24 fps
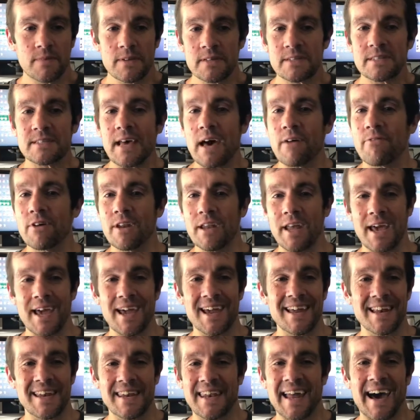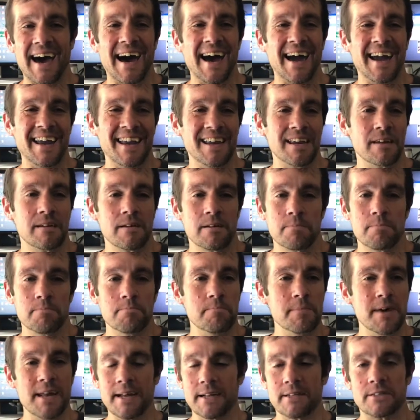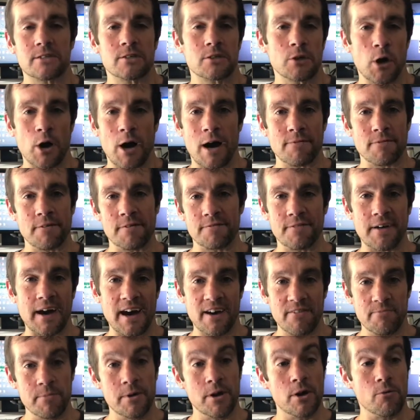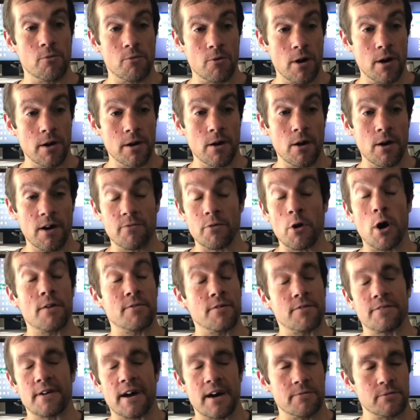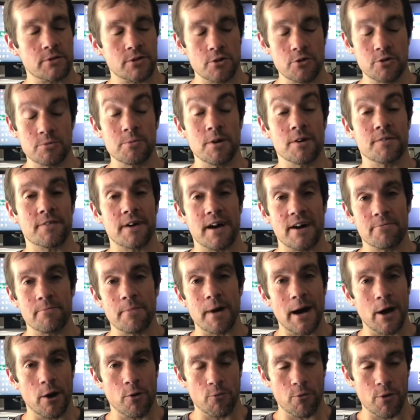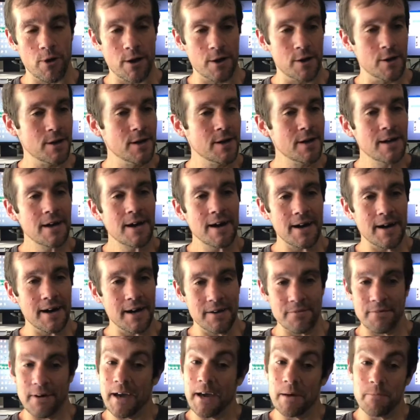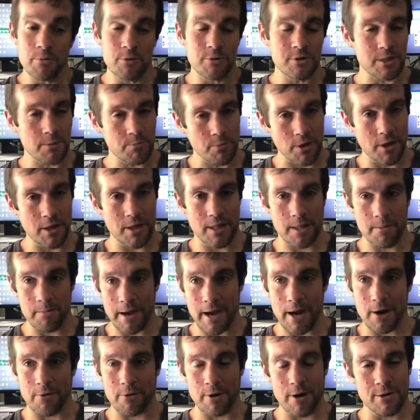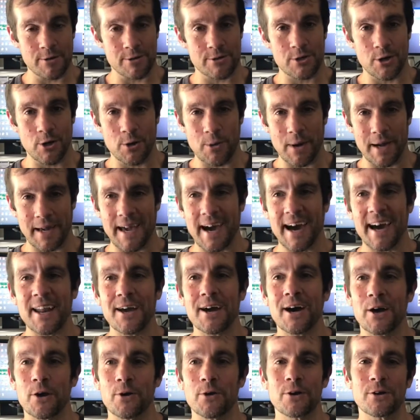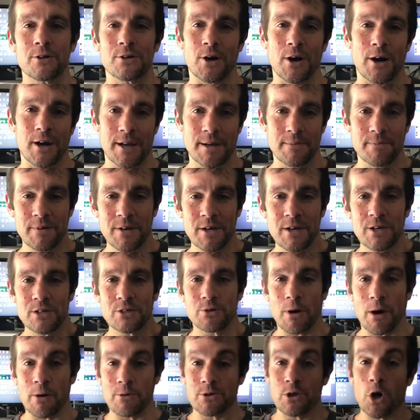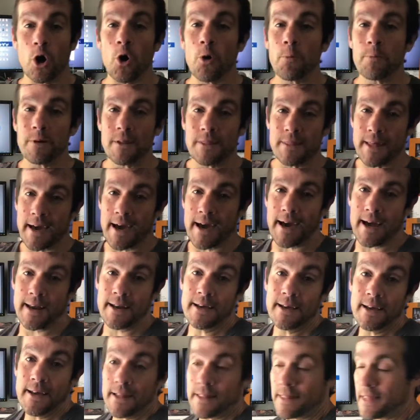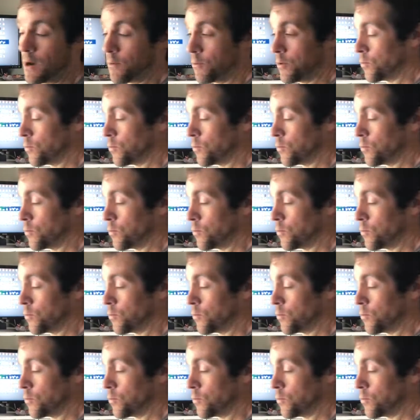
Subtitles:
7, 8, 9 minutes off a 5 minute run, a 5 mile run, if I had music playing in the background. So I kind of got hooked on it. So I was hoping that they